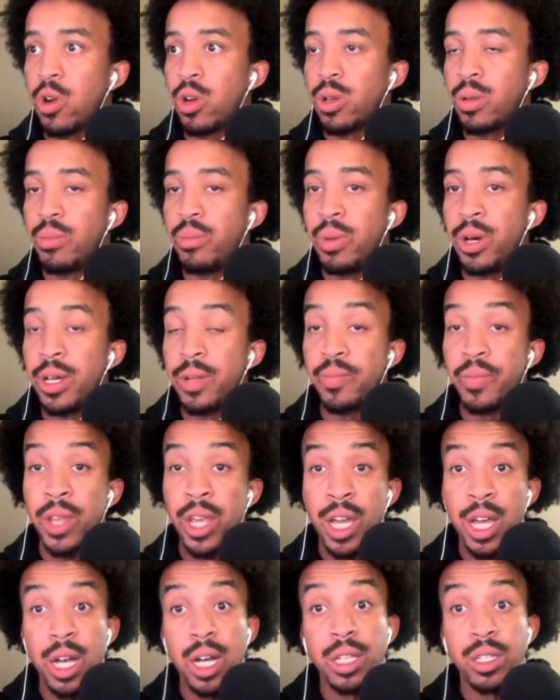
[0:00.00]
But
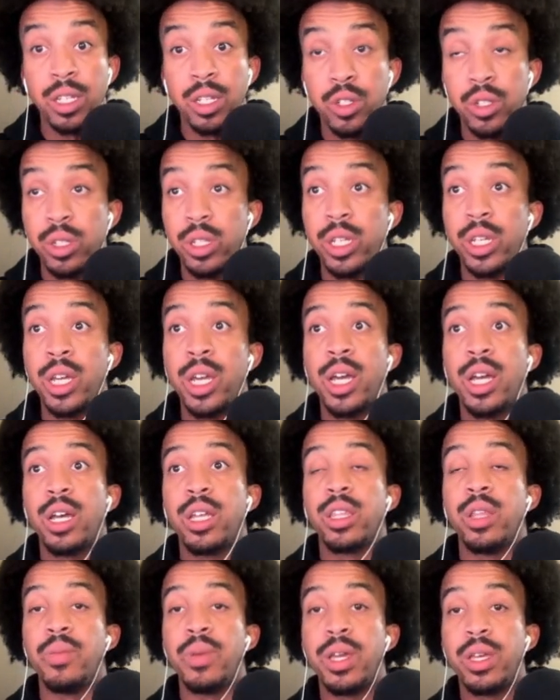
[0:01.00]
essentially, the
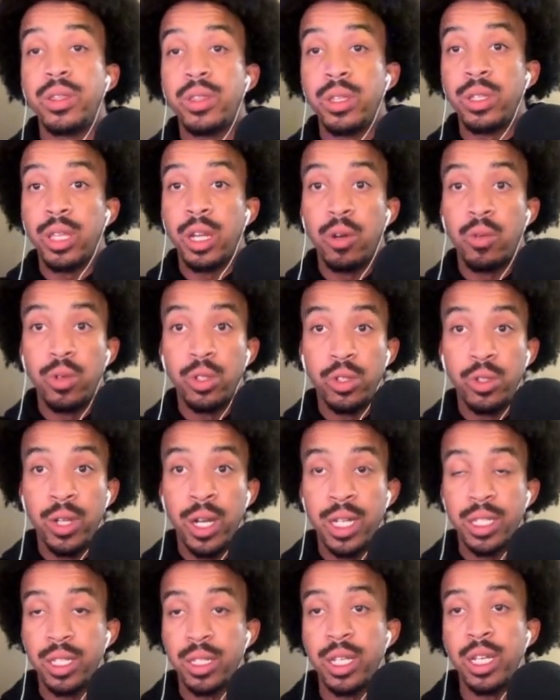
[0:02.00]
main thing that I want you guys to
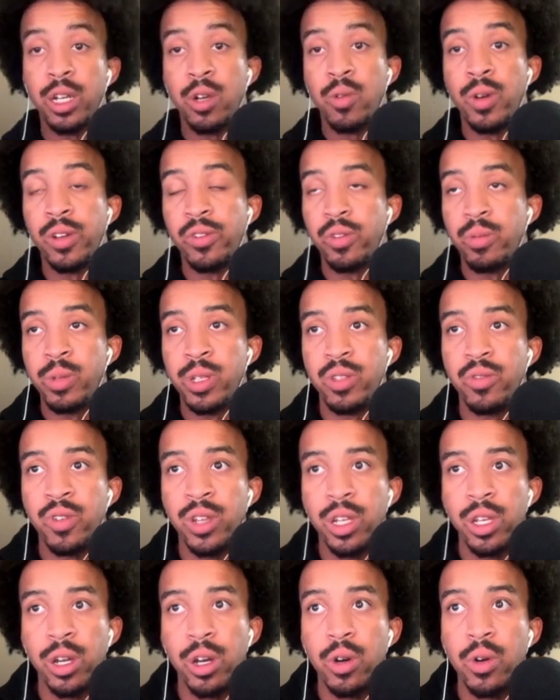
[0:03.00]
take away from this
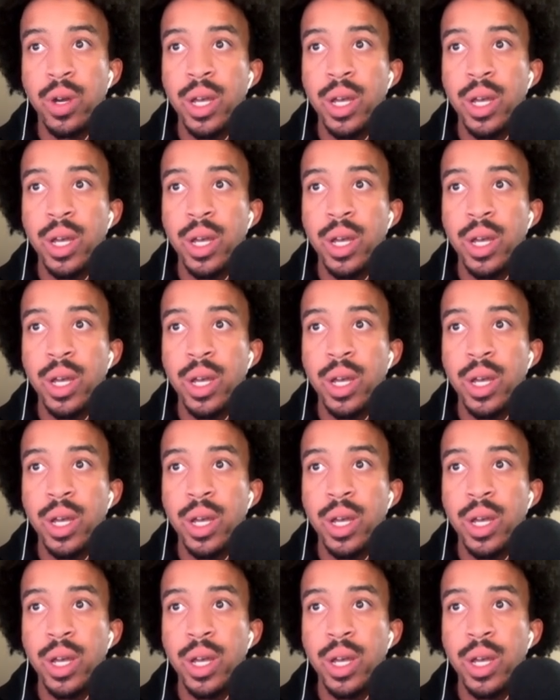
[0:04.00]
video